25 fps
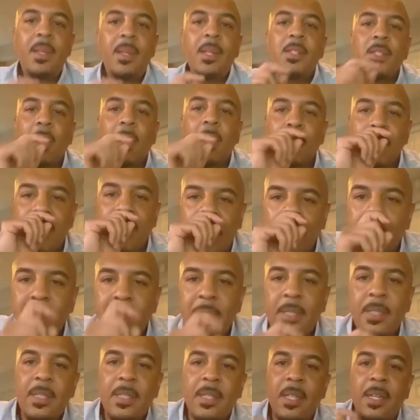So I was
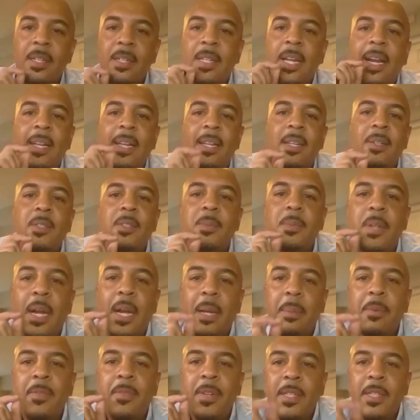diagnosed with
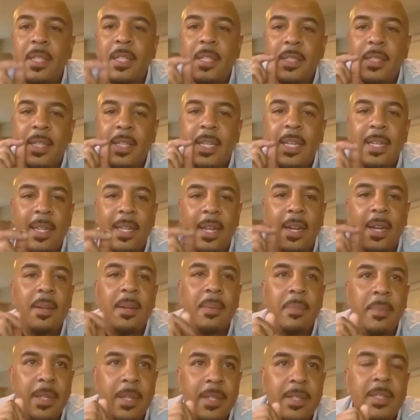hypervigilance getting out of
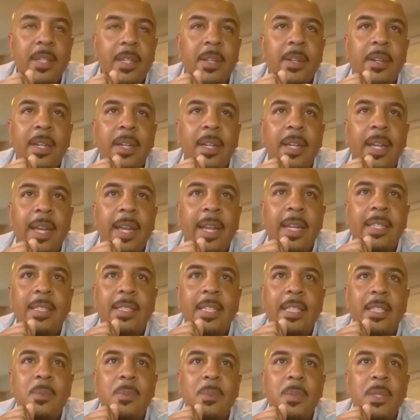the military, and it
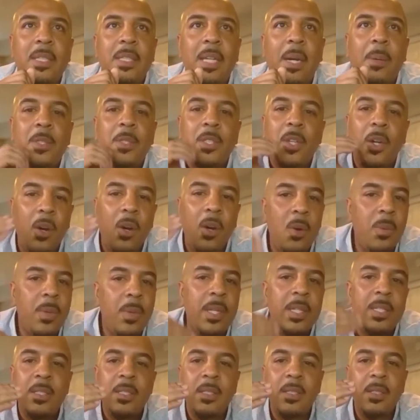just was, I was
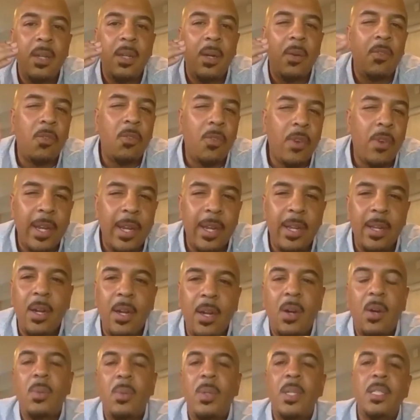always afraid,
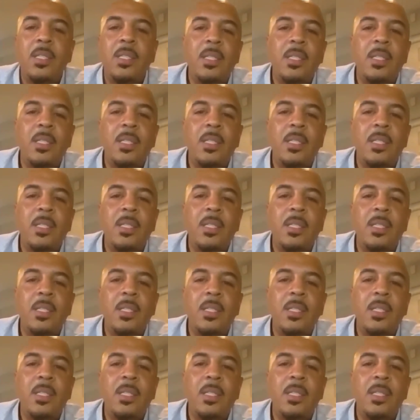always